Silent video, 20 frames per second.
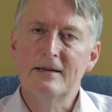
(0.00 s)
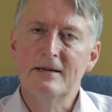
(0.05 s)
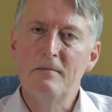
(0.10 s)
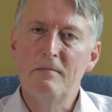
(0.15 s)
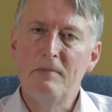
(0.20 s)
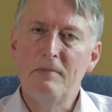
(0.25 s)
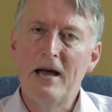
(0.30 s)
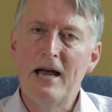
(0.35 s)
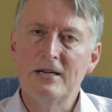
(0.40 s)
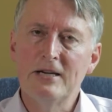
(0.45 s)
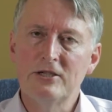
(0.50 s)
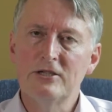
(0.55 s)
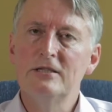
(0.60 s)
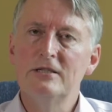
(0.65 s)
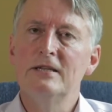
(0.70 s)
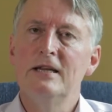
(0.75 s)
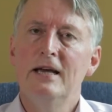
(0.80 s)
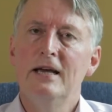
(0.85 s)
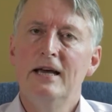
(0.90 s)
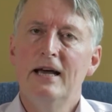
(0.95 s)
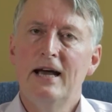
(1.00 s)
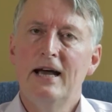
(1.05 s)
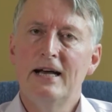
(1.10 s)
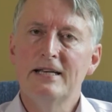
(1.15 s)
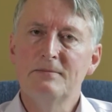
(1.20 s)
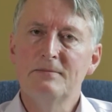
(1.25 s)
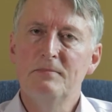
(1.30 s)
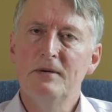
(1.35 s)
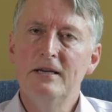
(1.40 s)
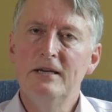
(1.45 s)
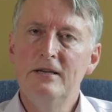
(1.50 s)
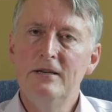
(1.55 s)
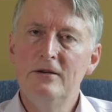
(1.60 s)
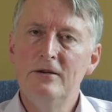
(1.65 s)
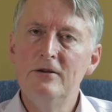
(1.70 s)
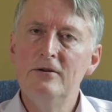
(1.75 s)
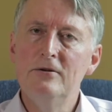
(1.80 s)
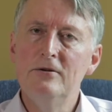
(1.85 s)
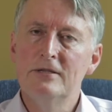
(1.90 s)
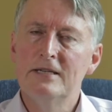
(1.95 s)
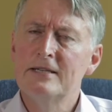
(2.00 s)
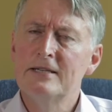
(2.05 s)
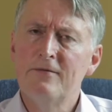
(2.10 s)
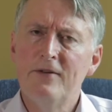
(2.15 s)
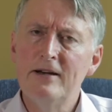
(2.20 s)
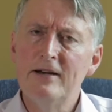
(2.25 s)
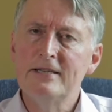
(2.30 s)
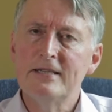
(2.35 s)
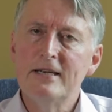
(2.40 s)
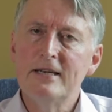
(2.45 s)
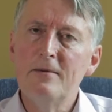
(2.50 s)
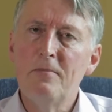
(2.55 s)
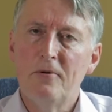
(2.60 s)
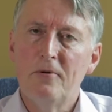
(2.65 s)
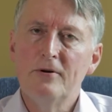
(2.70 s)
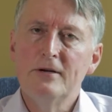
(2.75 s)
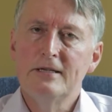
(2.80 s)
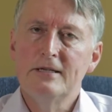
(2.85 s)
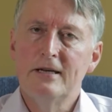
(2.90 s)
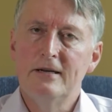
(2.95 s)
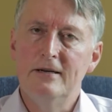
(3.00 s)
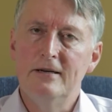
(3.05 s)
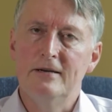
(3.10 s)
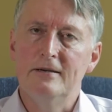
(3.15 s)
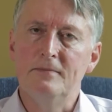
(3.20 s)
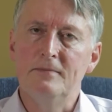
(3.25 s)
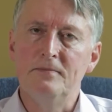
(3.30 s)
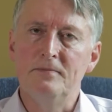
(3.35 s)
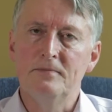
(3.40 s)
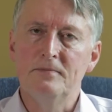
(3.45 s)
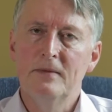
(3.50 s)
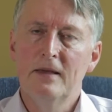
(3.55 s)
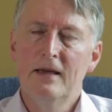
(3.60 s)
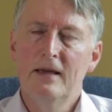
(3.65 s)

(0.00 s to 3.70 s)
compassion has been used. It's a very slippery term.